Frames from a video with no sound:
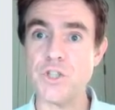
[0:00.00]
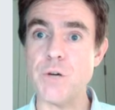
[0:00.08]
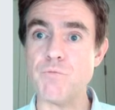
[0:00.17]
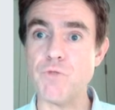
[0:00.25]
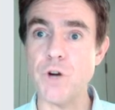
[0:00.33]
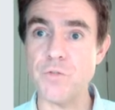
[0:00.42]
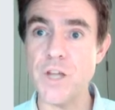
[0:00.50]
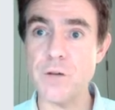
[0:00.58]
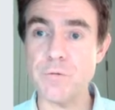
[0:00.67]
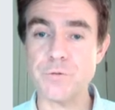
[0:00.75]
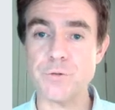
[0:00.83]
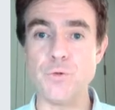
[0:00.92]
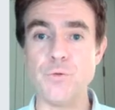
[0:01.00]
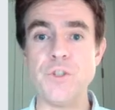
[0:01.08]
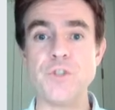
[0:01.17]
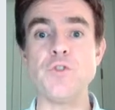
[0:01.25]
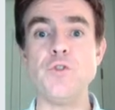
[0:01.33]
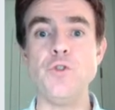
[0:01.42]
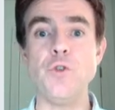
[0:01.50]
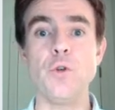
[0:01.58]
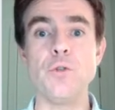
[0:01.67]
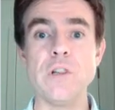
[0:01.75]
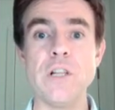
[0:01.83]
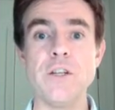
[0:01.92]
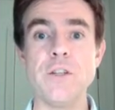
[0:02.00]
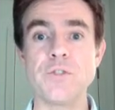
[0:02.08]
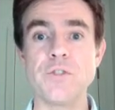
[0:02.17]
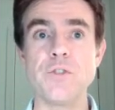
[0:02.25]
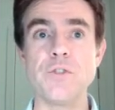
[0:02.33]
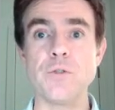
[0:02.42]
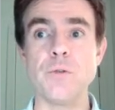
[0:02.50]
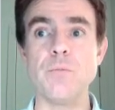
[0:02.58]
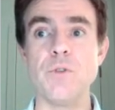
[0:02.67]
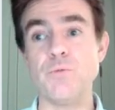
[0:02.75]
and run that through this non-linear system,